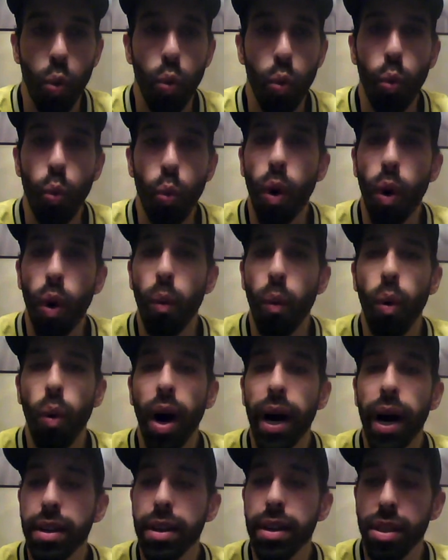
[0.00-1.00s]

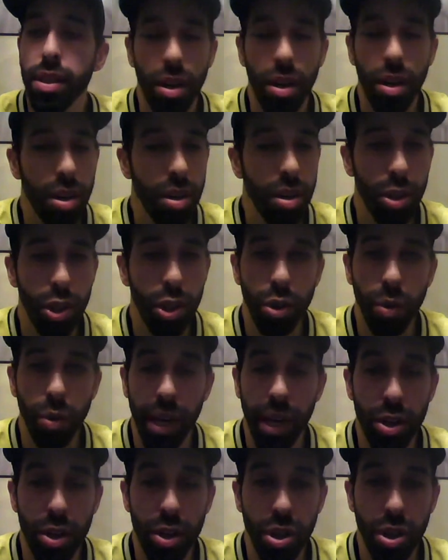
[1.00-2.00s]
Why does it hurt
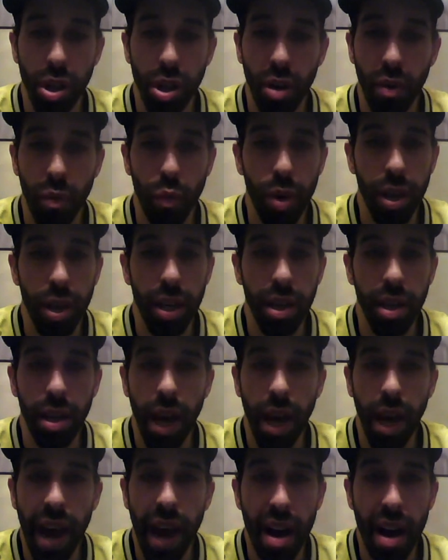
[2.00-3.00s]
UH if we
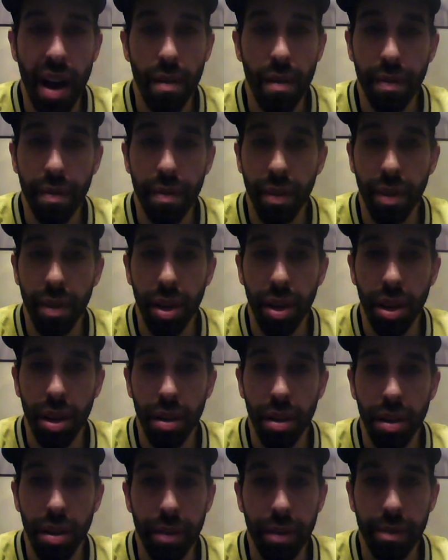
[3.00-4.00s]
have,
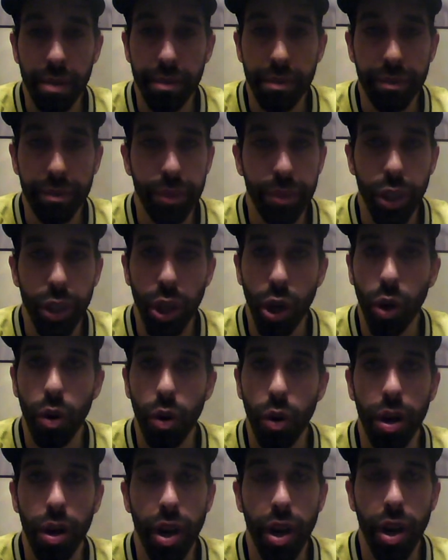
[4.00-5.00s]

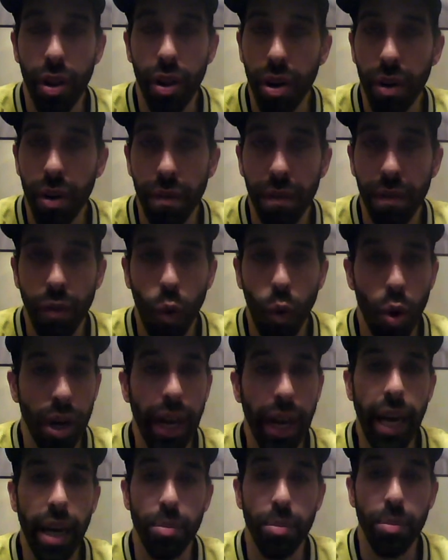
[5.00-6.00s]
another 4
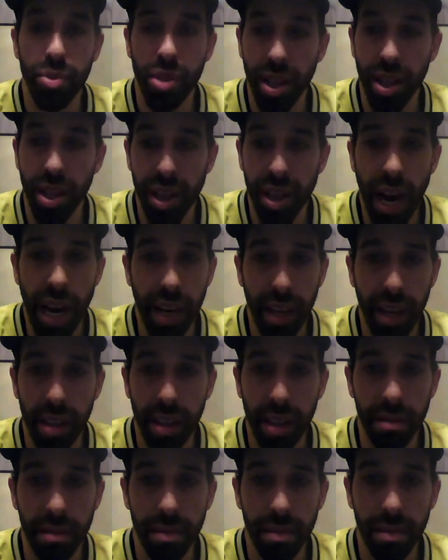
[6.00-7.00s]
games on the
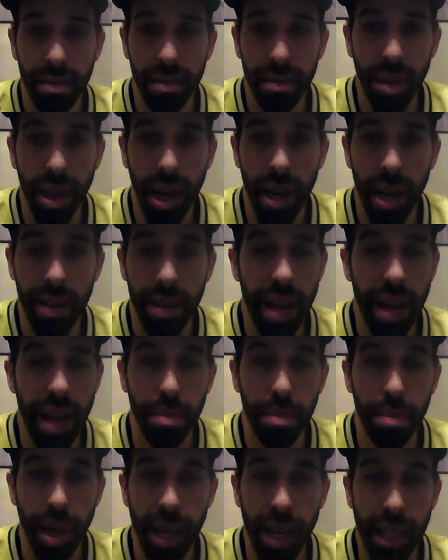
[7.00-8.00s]
docket on
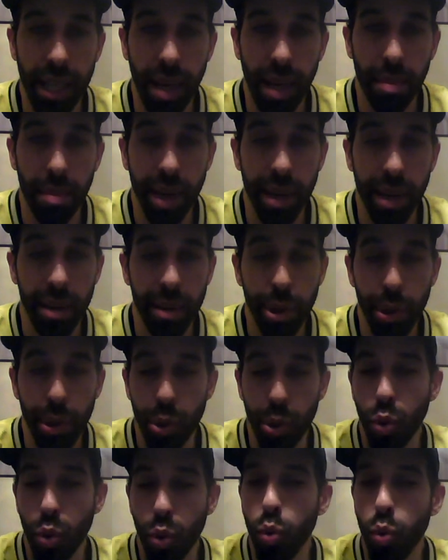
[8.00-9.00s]
that playing game night?
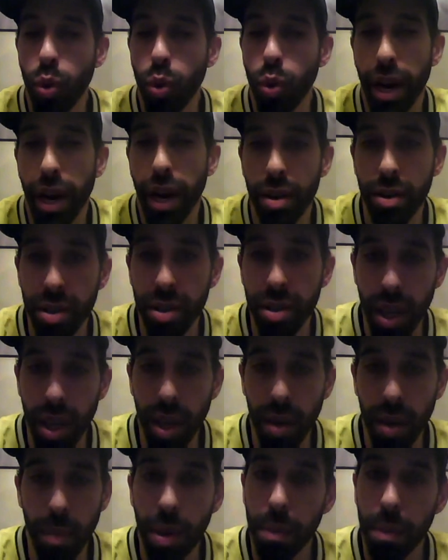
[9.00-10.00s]
Who cares?
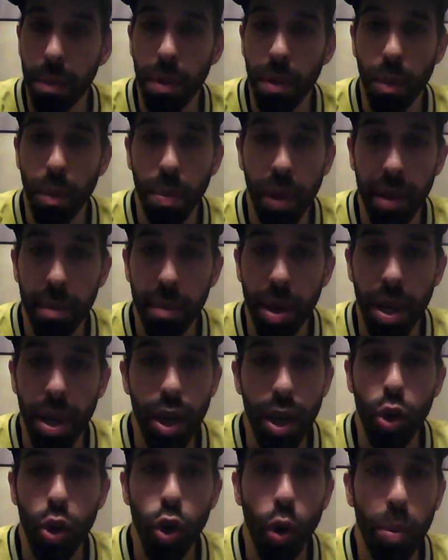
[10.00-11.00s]
I mean, people play.
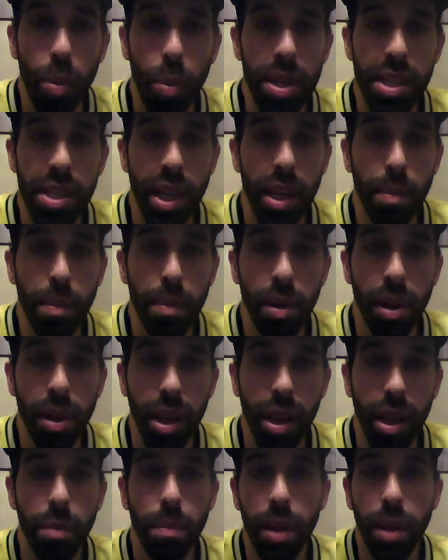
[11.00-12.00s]
Nobody's going to
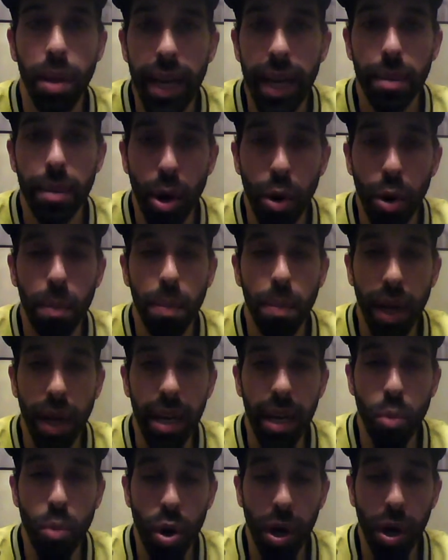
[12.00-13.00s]
complain about
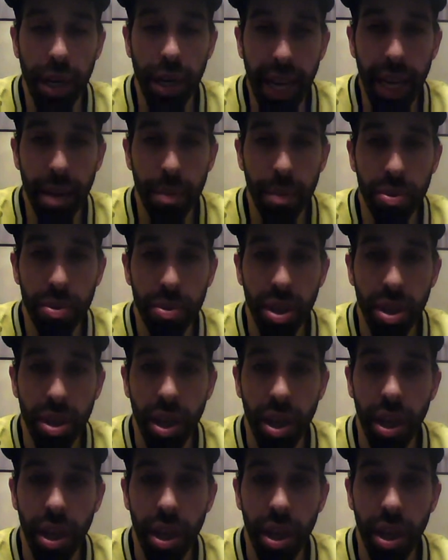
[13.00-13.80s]
playing more games.